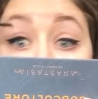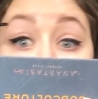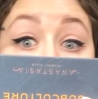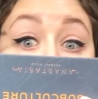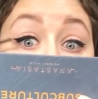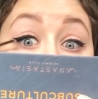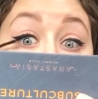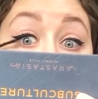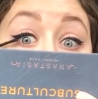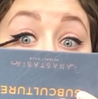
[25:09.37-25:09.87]

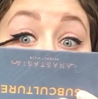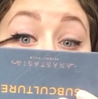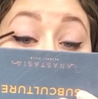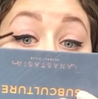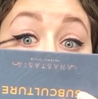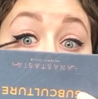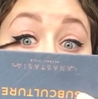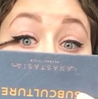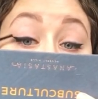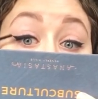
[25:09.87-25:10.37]
not
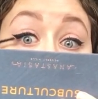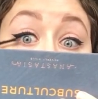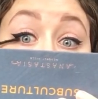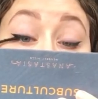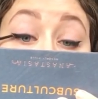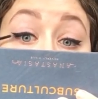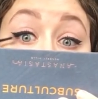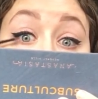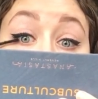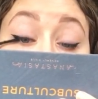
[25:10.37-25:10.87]
mad at the
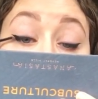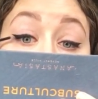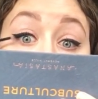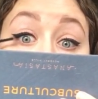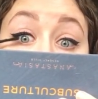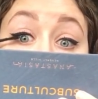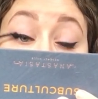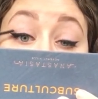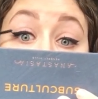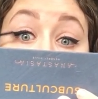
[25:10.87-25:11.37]

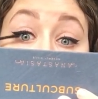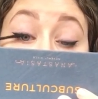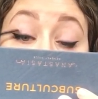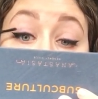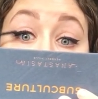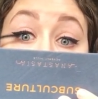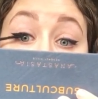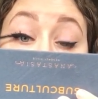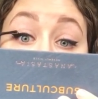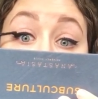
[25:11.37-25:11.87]
clump a
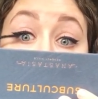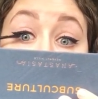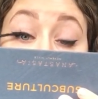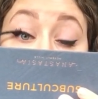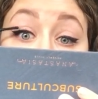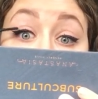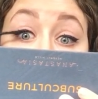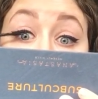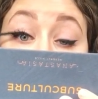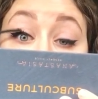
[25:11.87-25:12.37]
little bit. If
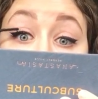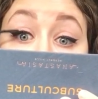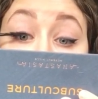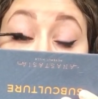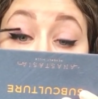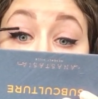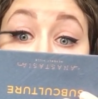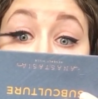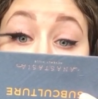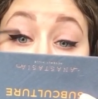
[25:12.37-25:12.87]
there's a
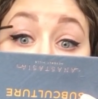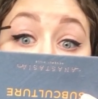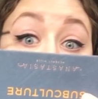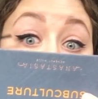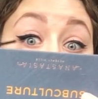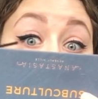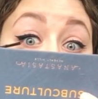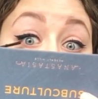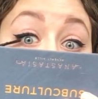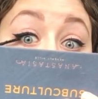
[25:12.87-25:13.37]
little bit of
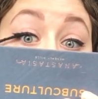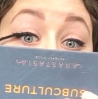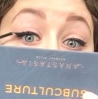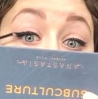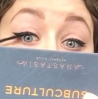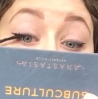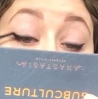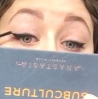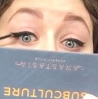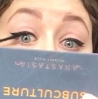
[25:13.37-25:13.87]
clump at the
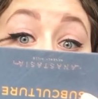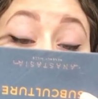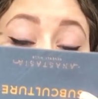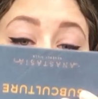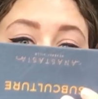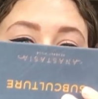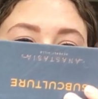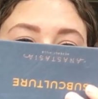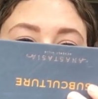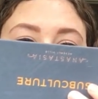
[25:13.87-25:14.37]
base,
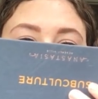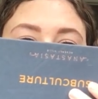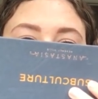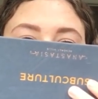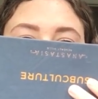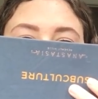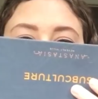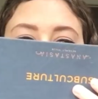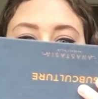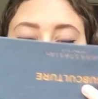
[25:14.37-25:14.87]
like,
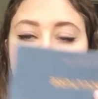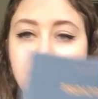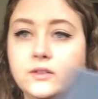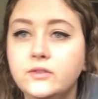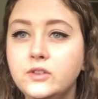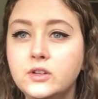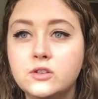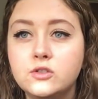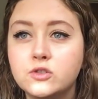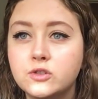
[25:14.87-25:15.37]

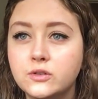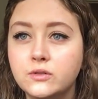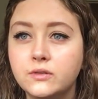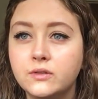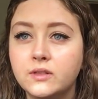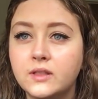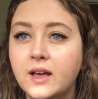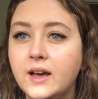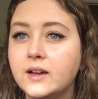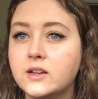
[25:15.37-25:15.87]
live your
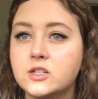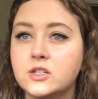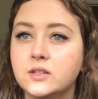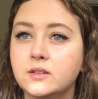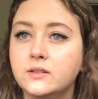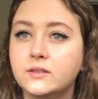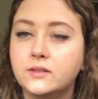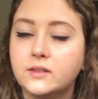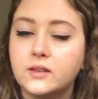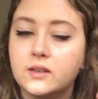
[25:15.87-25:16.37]
truth,
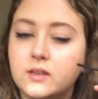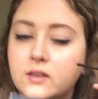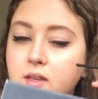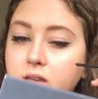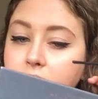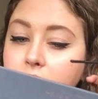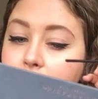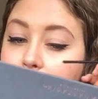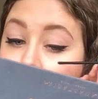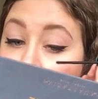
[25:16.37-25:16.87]
lashes. Like,
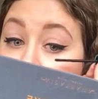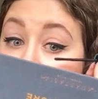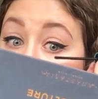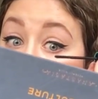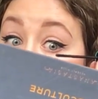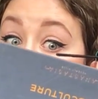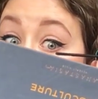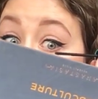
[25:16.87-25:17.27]
it's